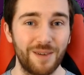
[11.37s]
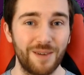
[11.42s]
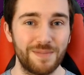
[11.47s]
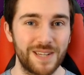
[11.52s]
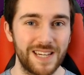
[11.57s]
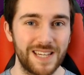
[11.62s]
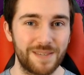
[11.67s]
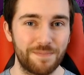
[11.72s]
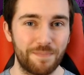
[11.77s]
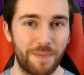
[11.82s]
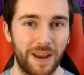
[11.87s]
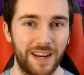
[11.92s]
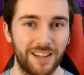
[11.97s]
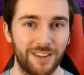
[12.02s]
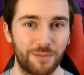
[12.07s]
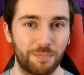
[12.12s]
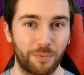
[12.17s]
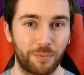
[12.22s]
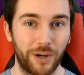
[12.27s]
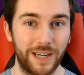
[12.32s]
MT
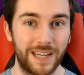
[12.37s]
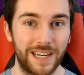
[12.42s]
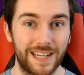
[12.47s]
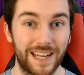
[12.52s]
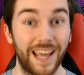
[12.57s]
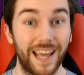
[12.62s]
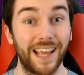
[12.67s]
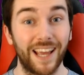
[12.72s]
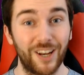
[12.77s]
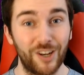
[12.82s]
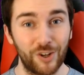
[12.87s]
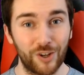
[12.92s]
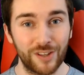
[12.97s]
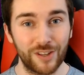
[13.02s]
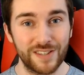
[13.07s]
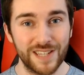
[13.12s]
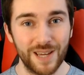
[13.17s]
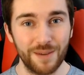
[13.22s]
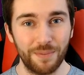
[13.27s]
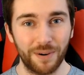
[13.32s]
spending spree today and you
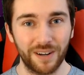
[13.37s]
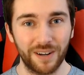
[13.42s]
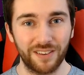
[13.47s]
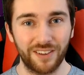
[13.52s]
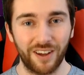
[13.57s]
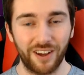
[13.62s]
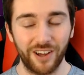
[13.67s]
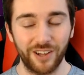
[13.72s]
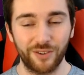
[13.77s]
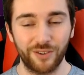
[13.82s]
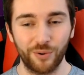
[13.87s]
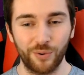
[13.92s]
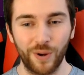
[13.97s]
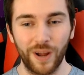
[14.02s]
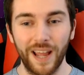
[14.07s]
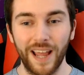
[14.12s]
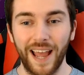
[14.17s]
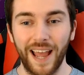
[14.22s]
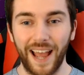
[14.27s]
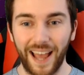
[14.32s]
can see by the
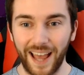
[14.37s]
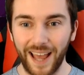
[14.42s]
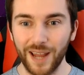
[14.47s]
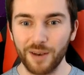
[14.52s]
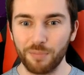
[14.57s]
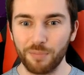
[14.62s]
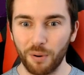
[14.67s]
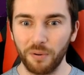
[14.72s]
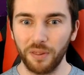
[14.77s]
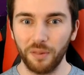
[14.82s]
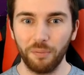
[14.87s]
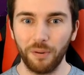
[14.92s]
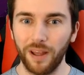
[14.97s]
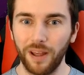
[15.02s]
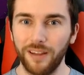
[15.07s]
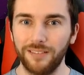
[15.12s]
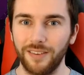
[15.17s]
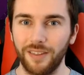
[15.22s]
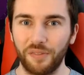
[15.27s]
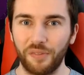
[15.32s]
title and probably the
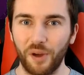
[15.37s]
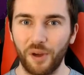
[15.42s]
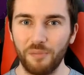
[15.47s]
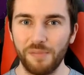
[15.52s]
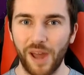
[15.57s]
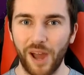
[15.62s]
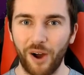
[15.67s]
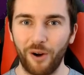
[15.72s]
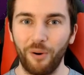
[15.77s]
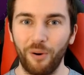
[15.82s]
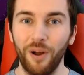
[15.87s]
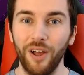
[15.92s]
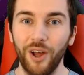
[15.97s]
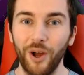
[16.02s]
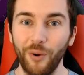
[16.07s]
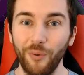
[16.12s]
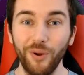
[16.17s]
players in the thumbnail,